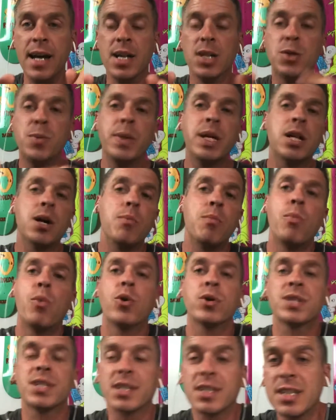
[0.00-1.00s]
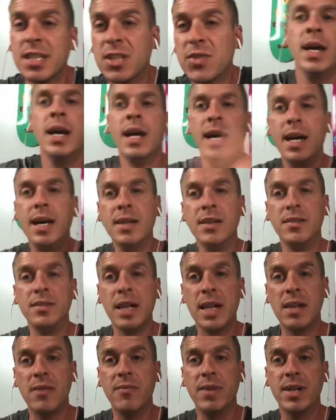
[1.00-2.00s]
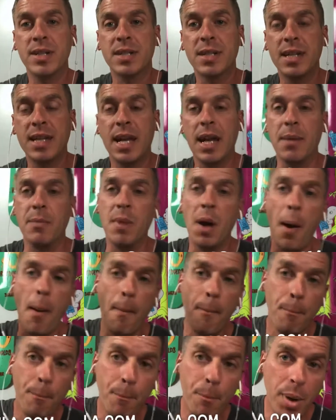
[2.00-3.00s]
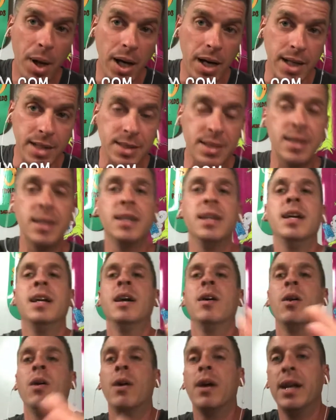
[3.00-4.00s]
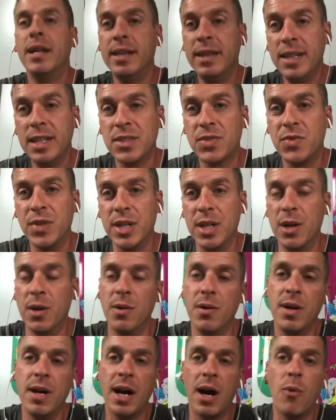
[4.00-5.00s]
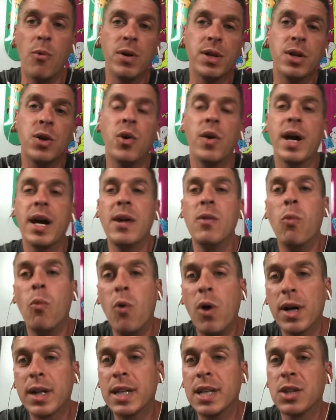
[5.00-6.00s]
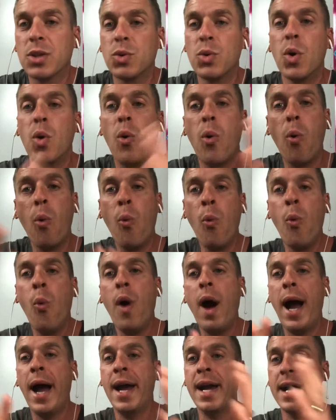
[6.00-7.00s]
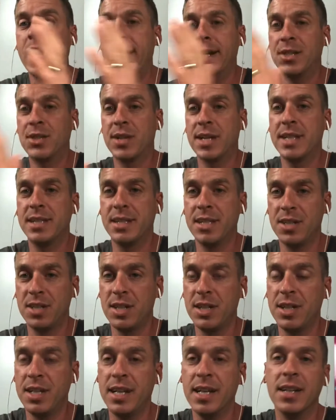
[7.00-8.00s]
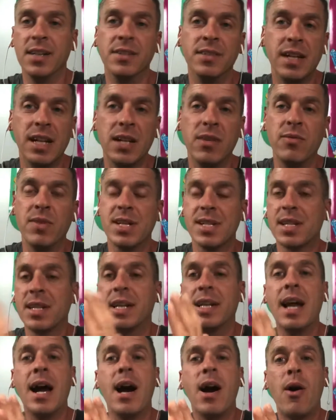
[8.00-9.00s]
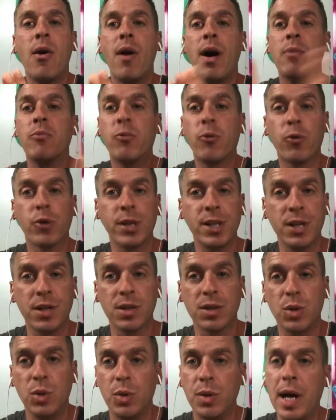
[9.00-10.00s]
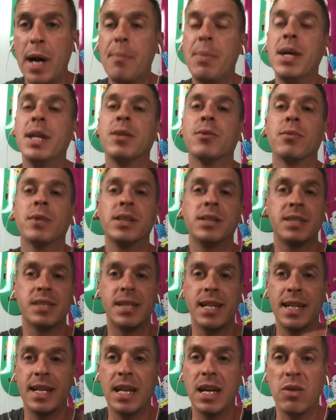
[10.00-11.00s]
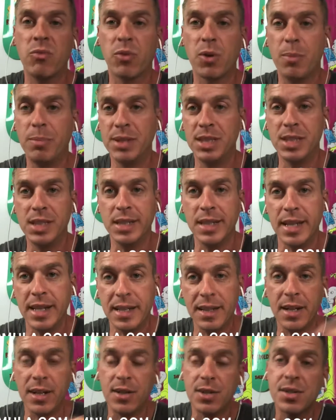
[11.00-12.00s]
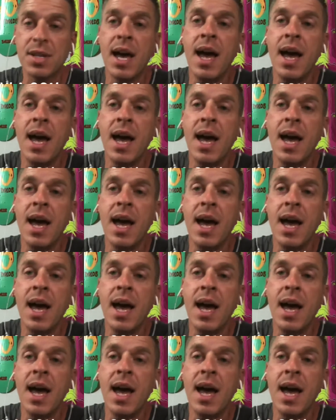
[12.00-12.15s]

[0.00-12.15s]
to become more successful in the land investing game. But in this video, I want to go ahead and walk you through why I transitioned into land investing. Now, I'm 40 years old. I've been in the real estate game for a bajillion years.